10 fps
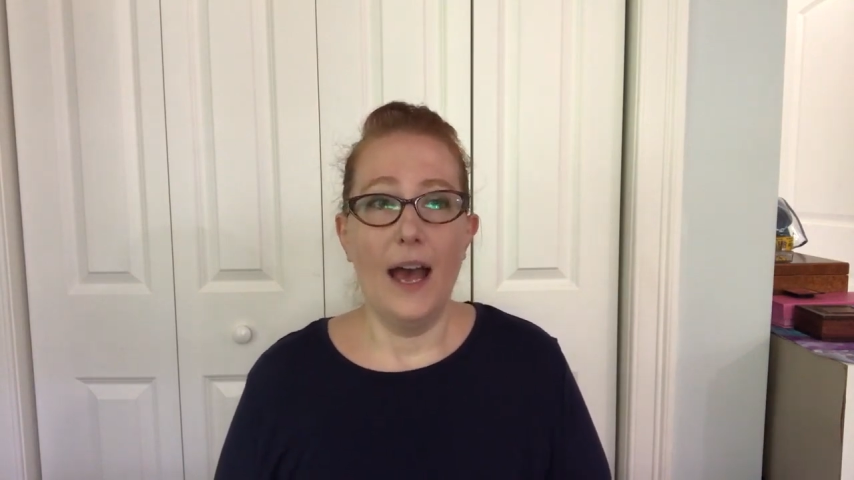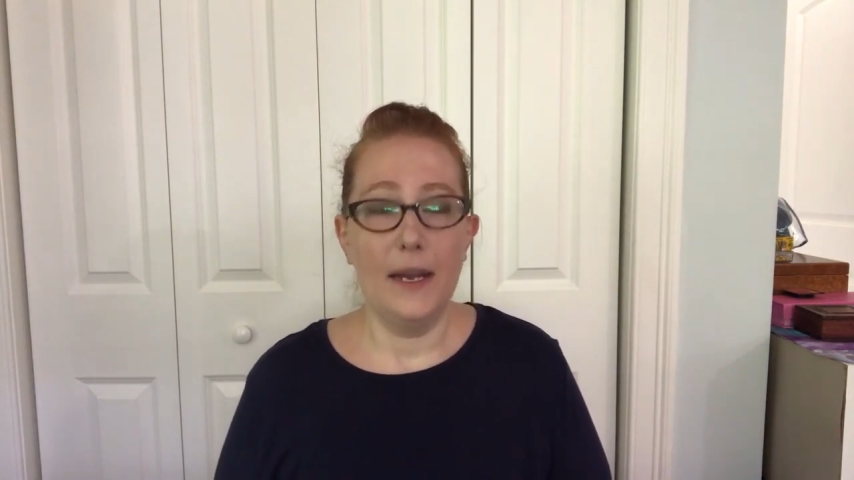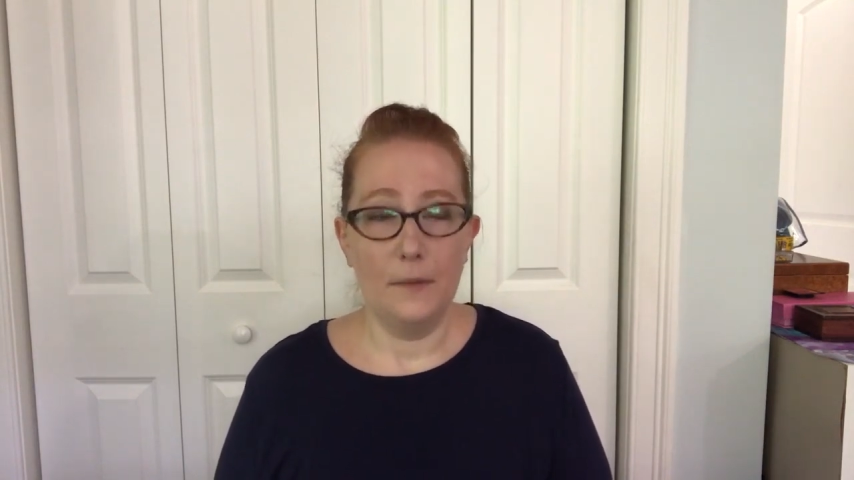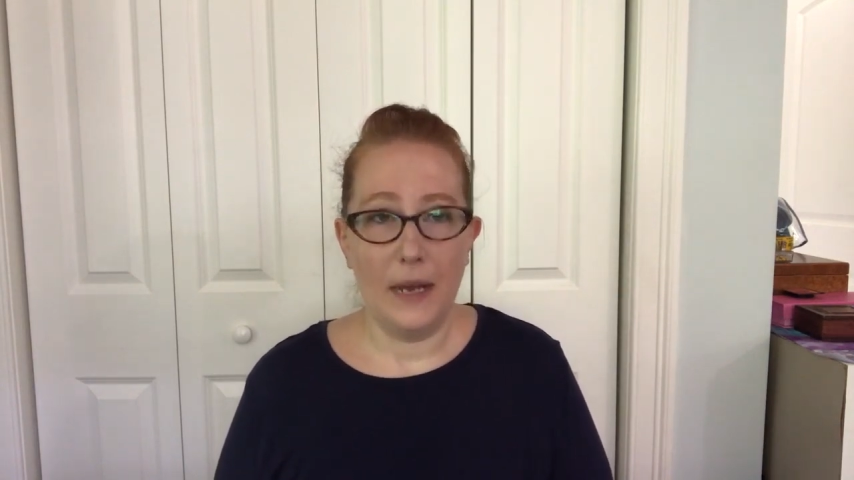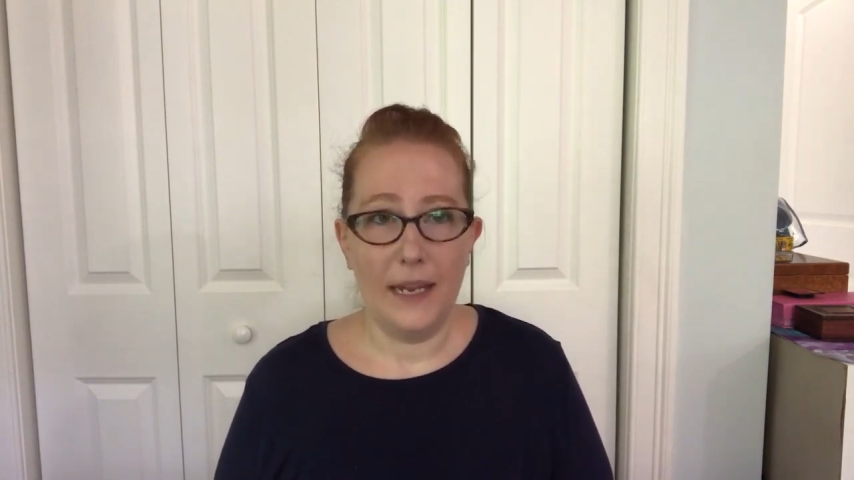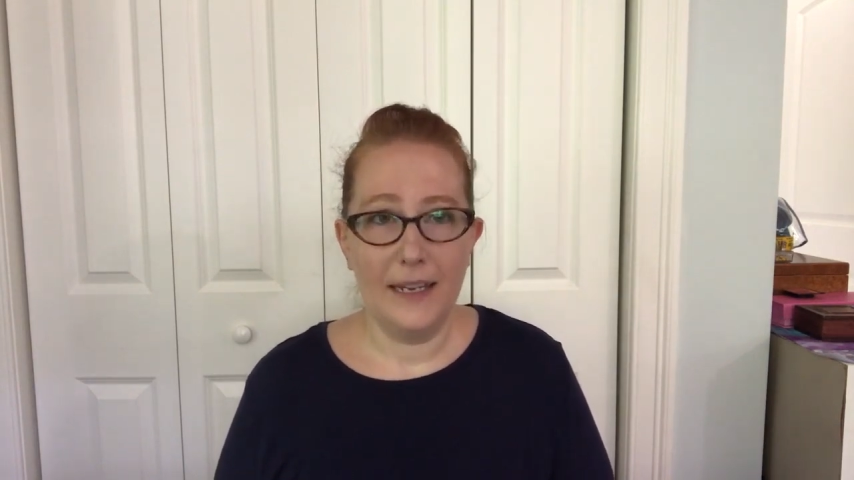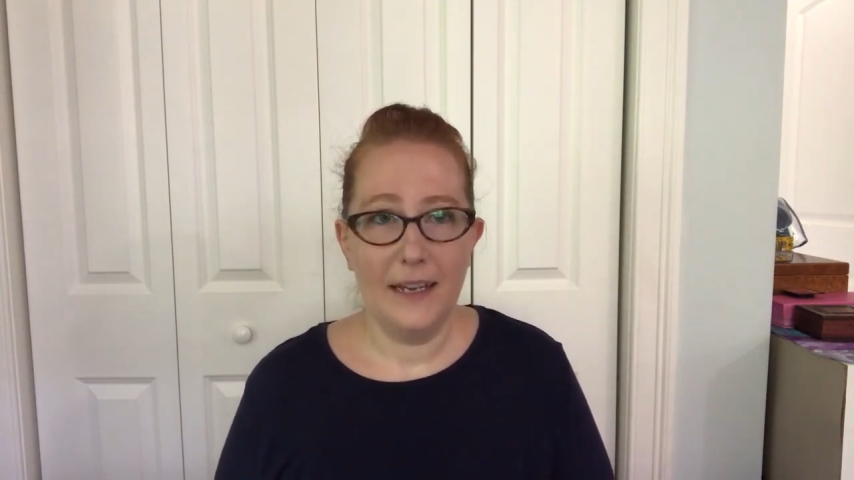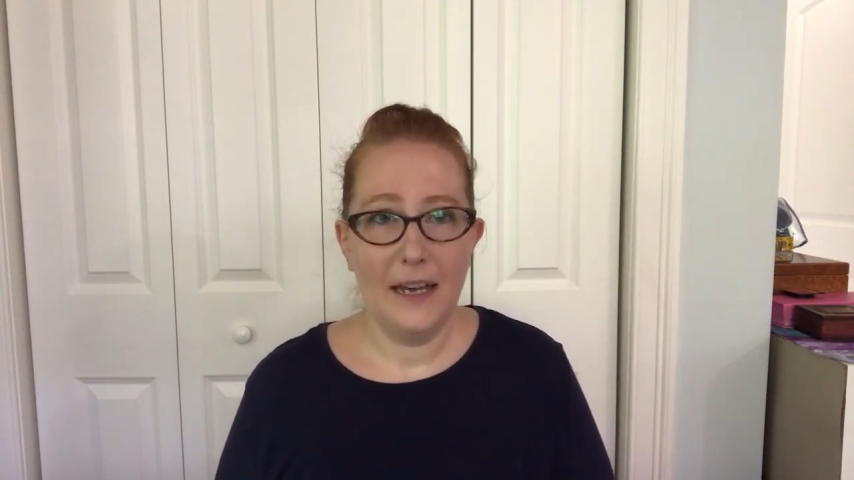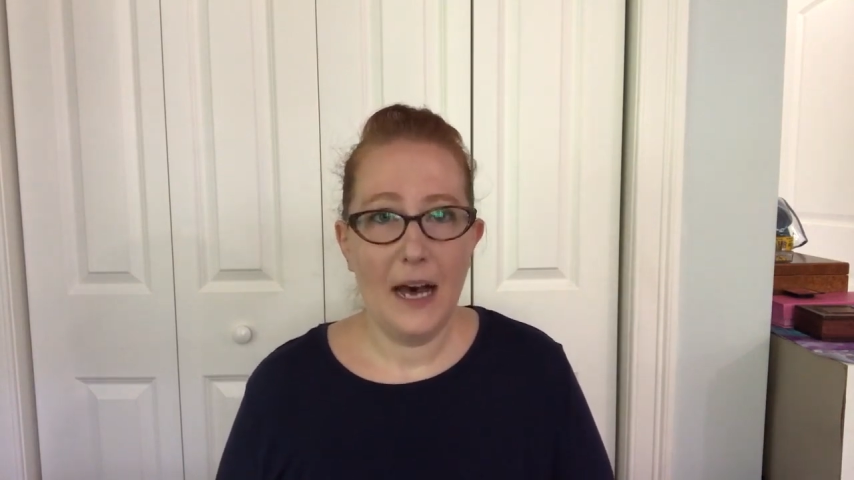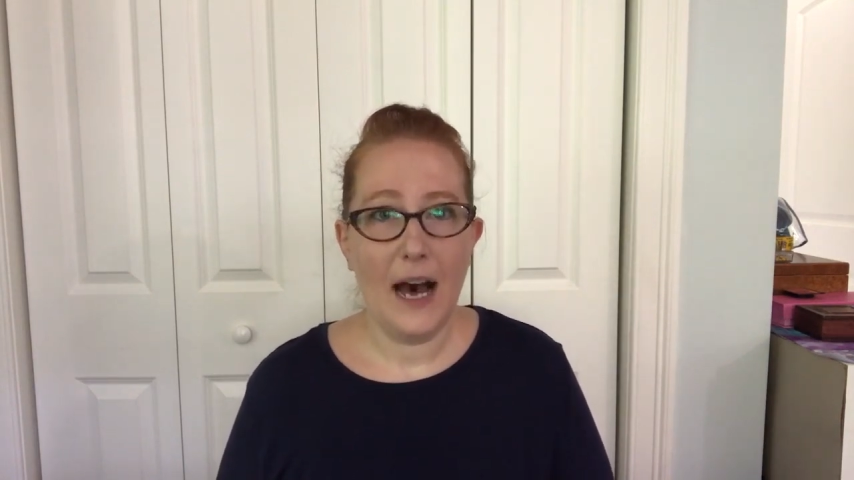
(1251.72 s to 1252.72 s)
Anyway,
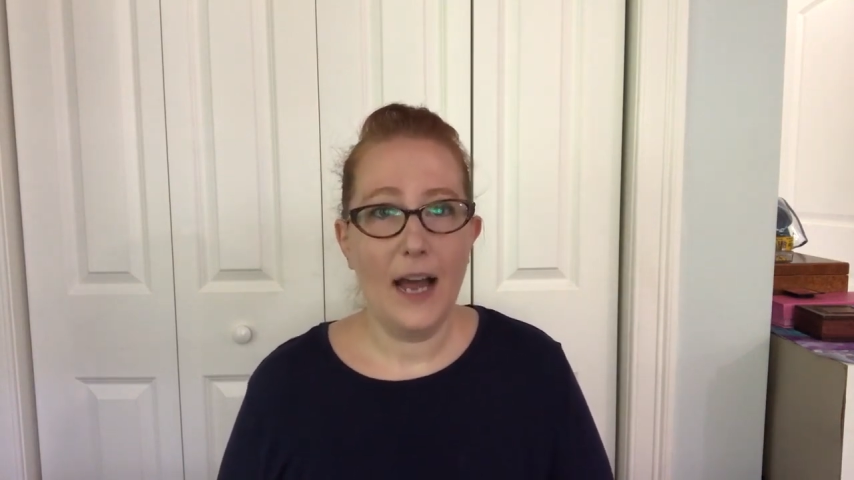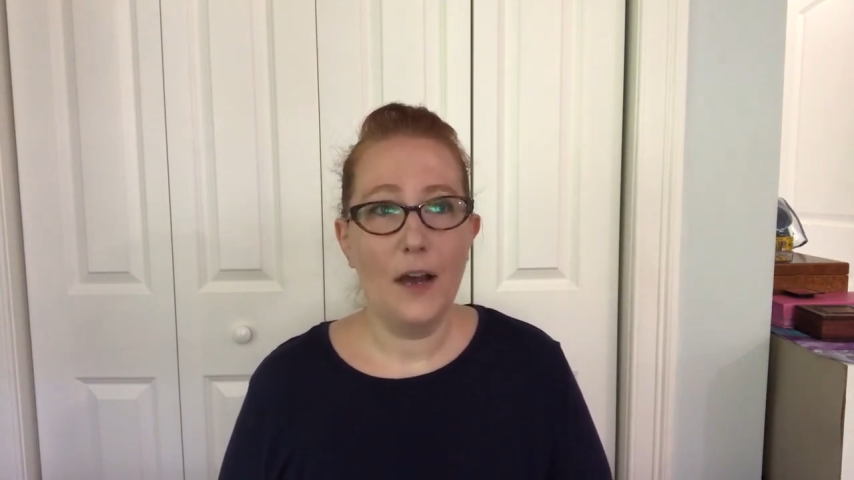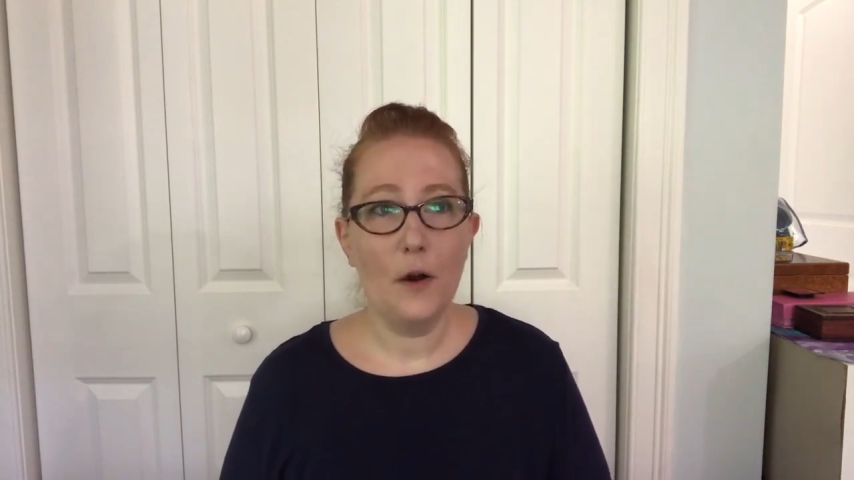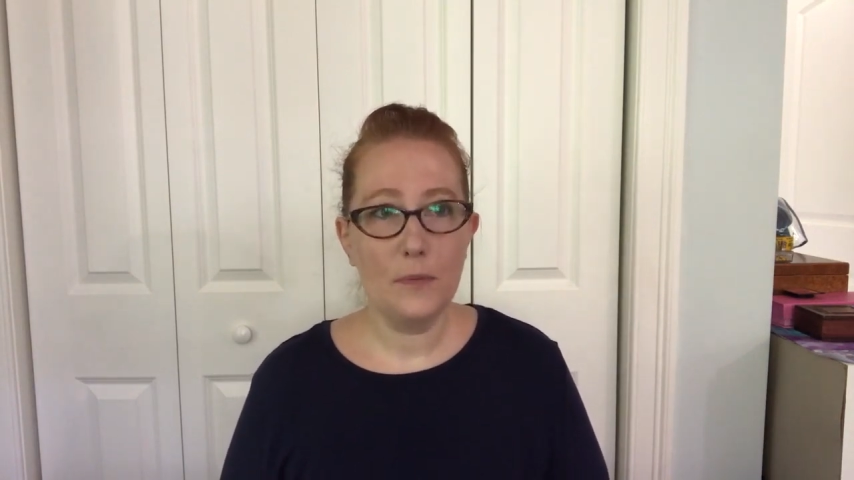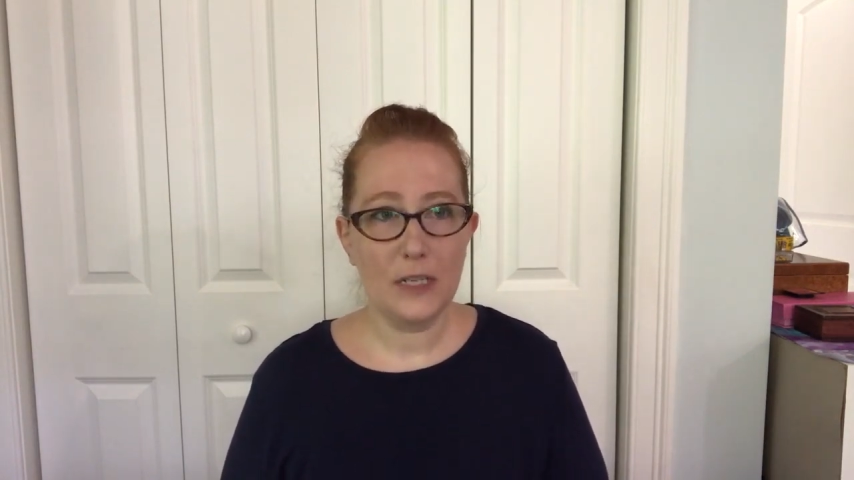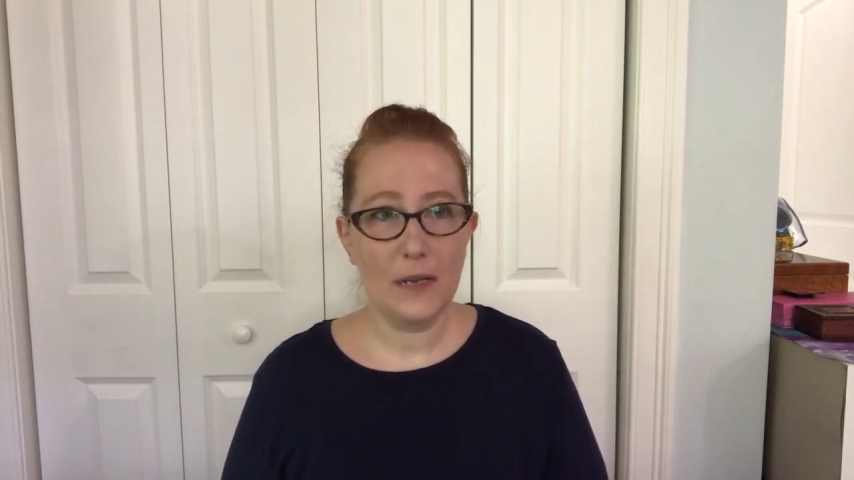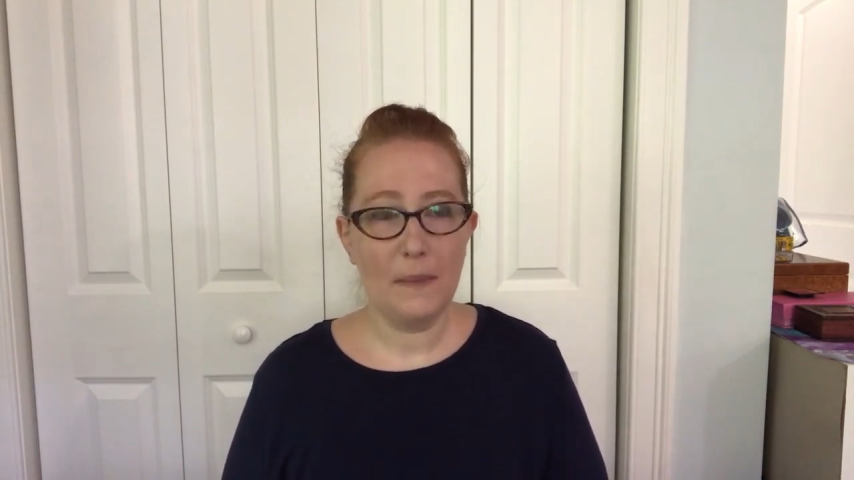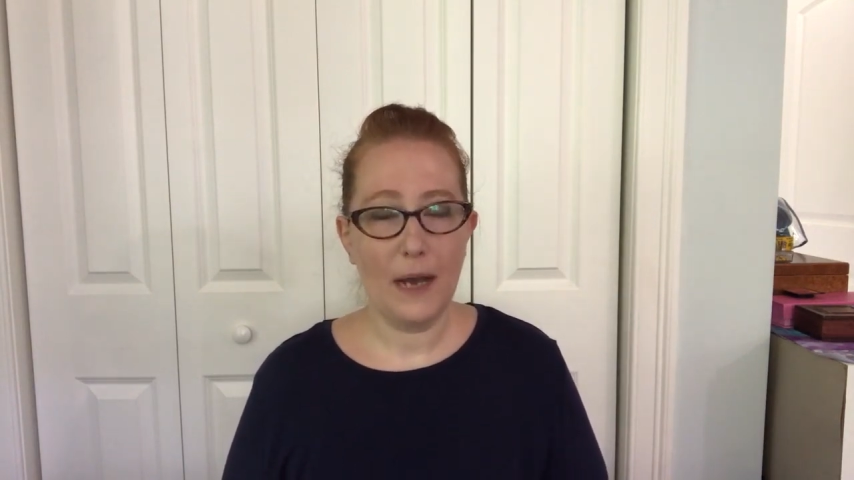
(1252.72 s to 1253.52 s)
I hope to come